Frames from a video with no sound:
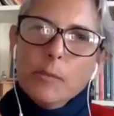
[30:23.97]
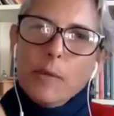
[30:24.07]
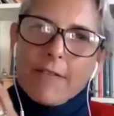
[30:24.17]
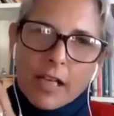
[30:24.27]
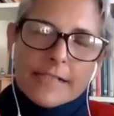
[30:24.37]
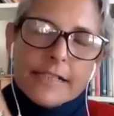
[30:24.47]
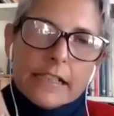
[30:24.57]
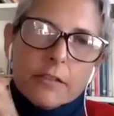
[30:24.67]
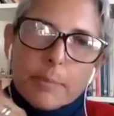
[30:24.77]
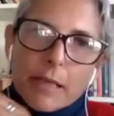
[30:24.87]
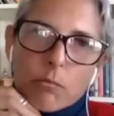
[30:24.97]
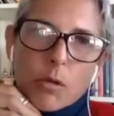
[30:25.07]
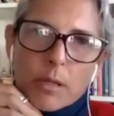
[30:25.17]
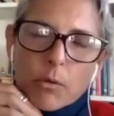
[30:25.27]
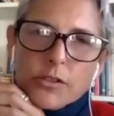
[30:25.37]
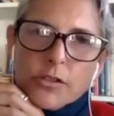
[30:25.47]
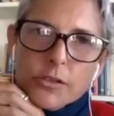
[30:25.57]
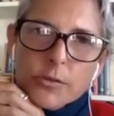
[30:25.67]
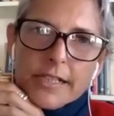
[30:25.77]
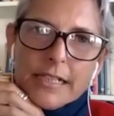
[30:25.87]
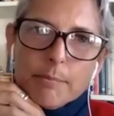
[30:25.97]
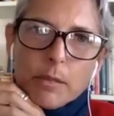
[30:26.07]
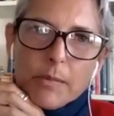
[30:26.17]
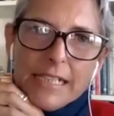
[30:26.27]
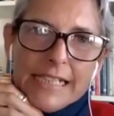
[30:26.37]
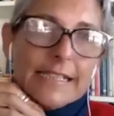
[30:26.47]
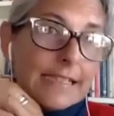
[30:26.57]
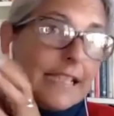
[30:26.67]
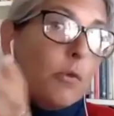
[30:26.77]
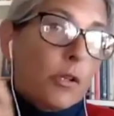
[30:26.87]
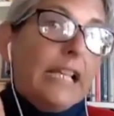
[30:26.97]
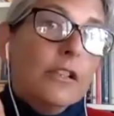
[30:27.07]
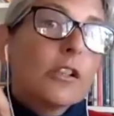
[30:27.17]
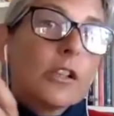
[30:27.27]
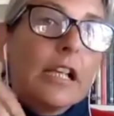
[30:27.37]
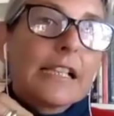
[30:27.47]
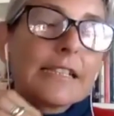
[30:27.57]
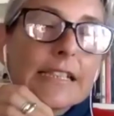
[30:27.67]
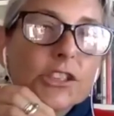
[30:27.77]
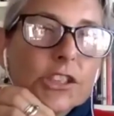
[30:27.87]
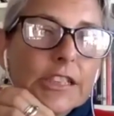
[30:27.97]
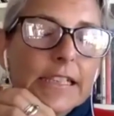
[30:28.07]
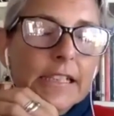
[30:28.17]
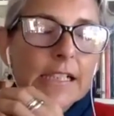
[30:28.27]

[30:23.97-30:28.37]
have an idea about what we want to do with it, but we need to see what they look like essentially.